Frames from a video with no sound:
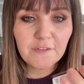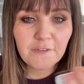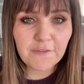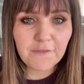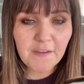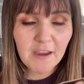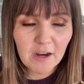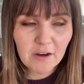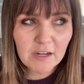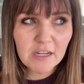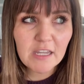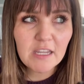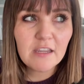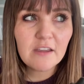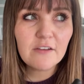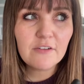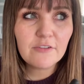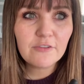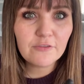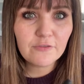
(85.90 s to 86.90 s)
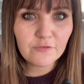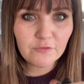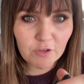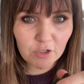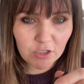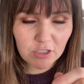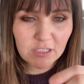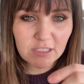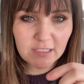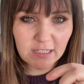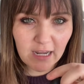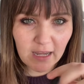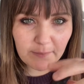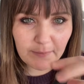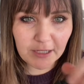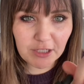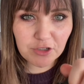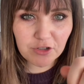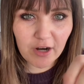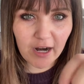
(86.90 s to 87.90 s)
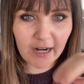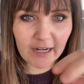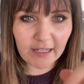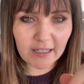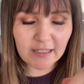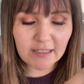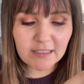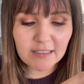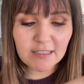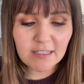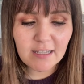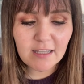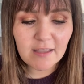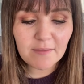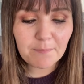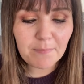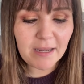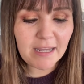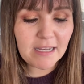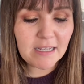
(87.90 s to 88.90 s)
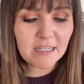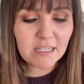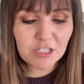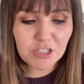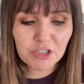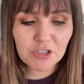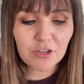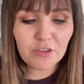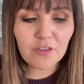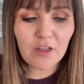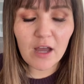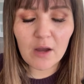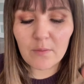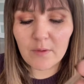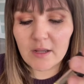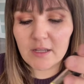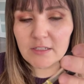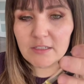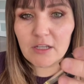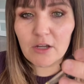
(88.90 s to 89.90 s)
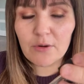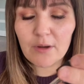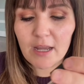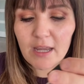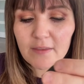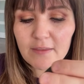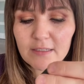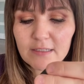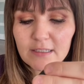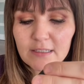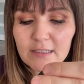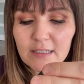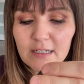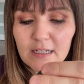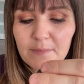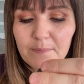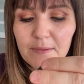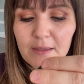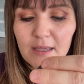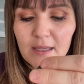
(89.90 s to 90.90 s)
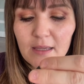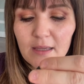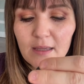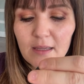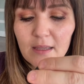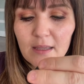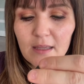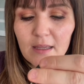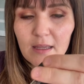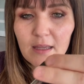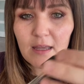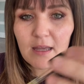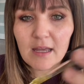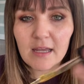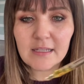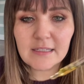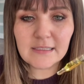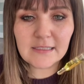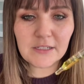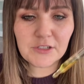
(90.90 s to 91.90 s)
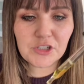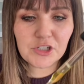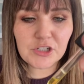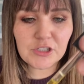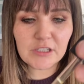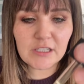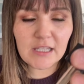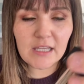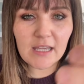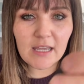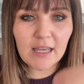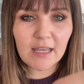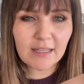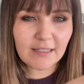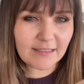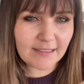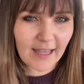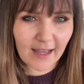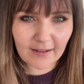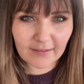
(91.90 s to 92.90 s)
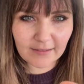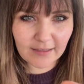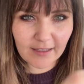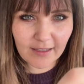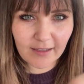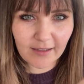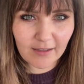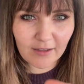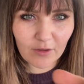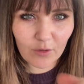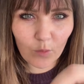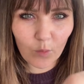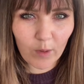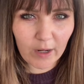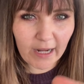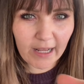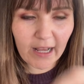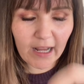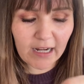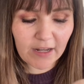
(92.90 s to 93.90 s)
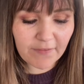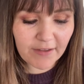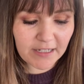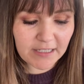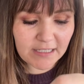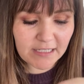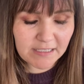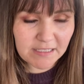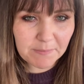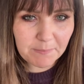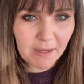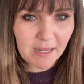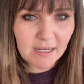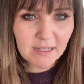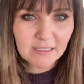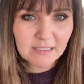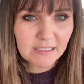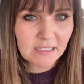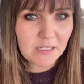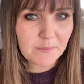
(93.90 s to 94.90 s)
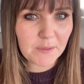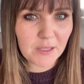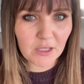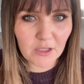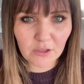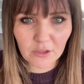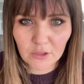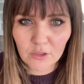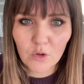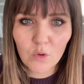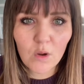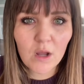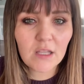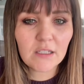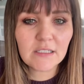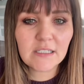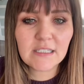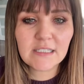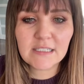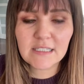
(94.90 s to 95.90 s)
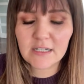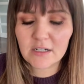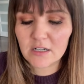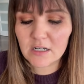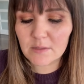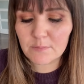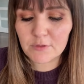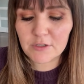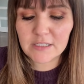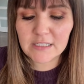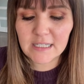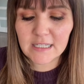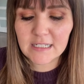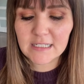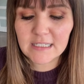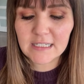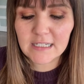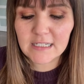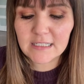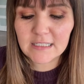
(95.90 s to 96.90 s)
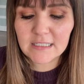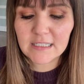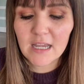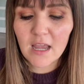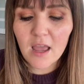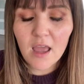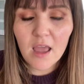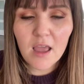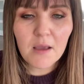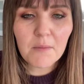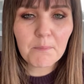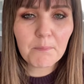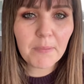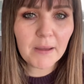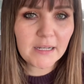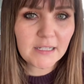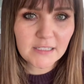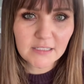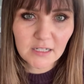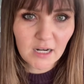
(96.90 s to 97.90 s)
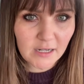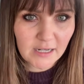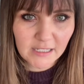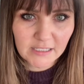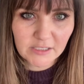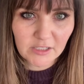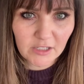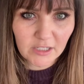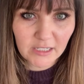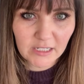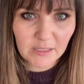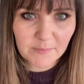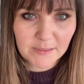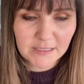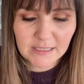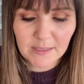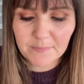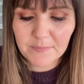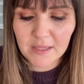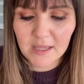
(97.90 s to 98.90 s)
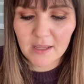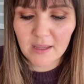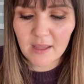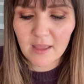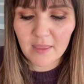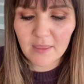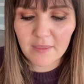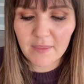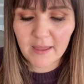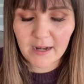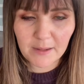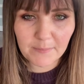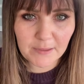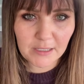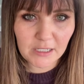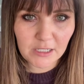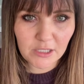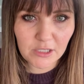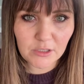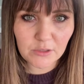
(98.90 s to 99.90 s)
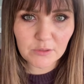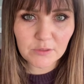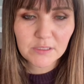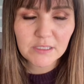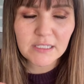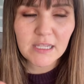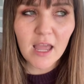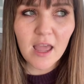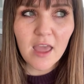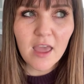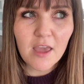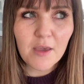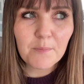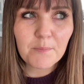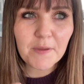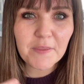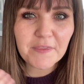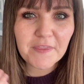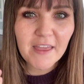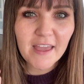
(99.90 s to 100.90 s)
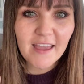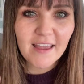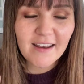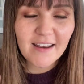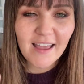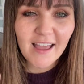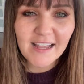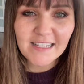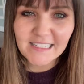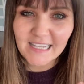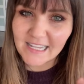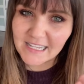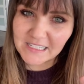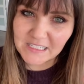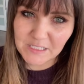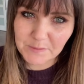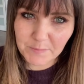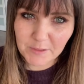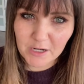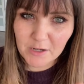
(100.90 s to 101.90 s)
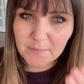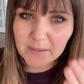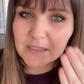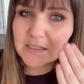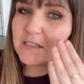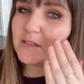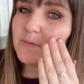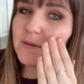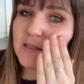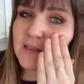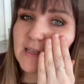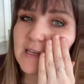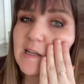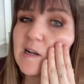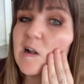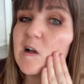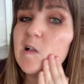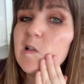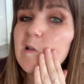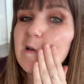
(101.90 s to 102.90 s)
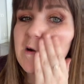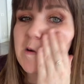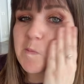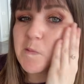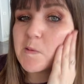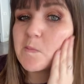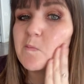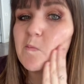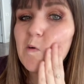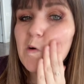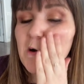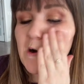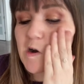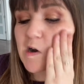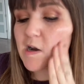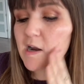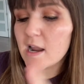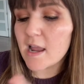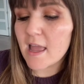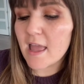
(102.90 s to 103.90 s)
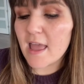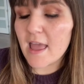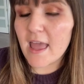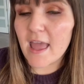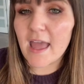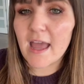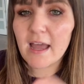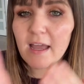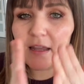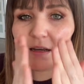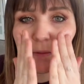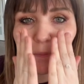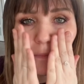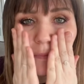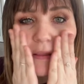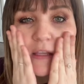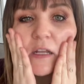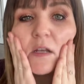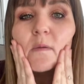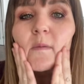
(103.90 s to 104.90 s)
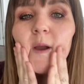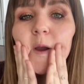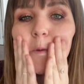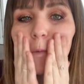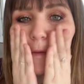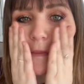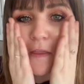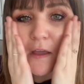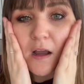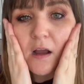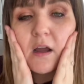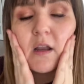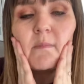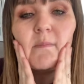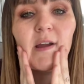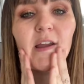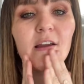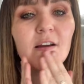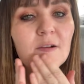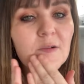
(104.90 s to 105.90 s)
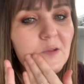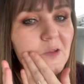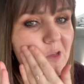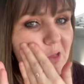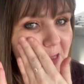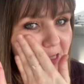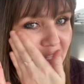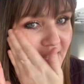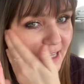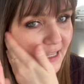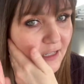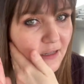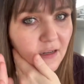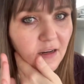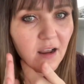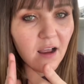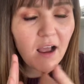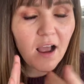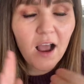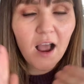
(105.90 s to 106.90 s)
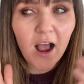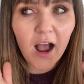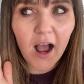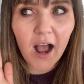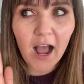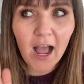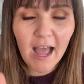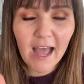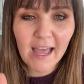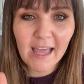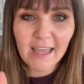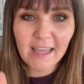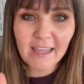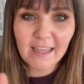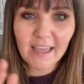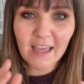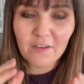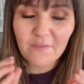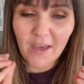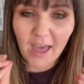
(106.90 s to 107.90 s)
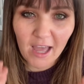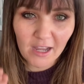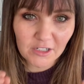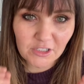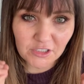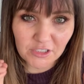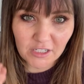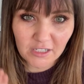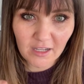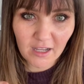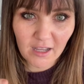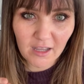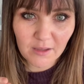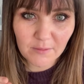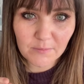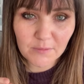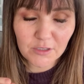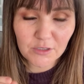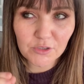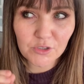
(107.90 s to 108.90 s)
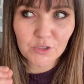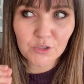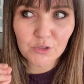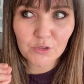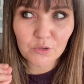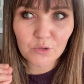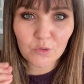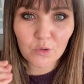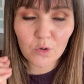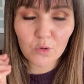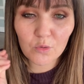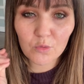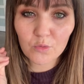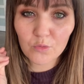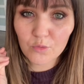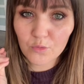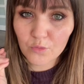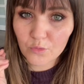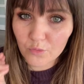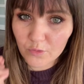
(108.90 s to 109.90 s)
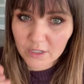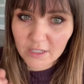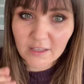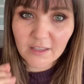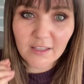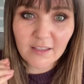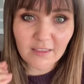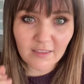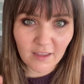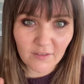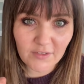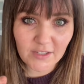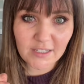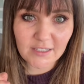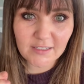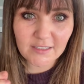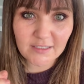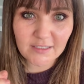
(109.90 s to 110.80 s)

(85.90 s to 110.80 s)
very first time I tried it, my initial thought was, okay, this is gonna be essentially exactly what I kind of anticipate. It's gonna be a good quality serum or skin tint, but it's not necessarily gonna be something that I'm gonna use. But then as I experimented with it a little bit more and played around with it on my own skin, I have actually come to really love it.